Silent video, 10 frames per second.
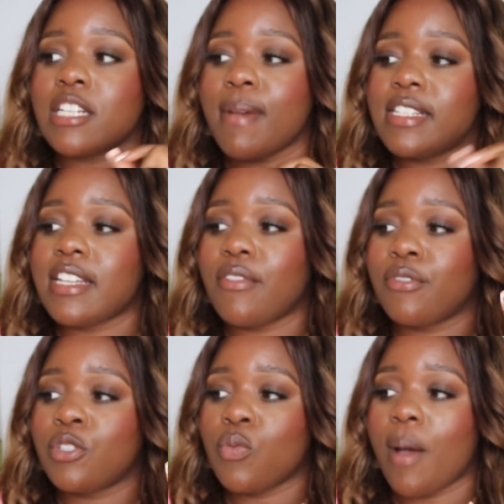attach
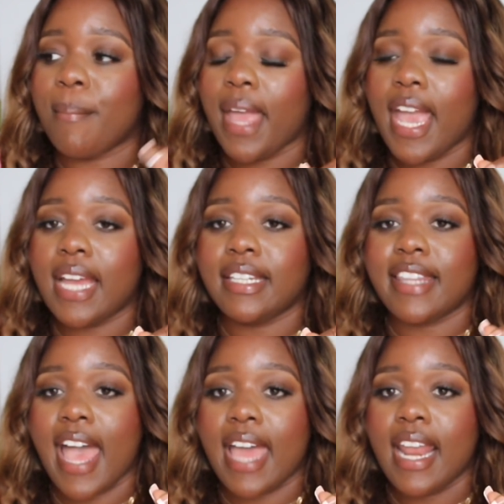myself to a
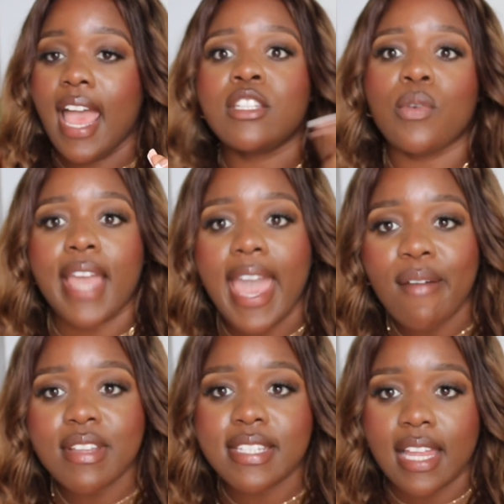man that is
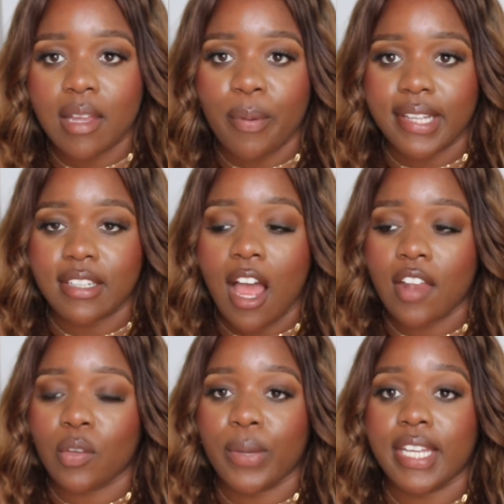okay with celebrating
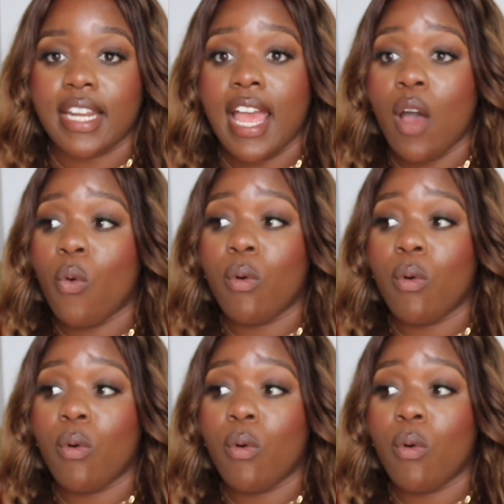Halloween,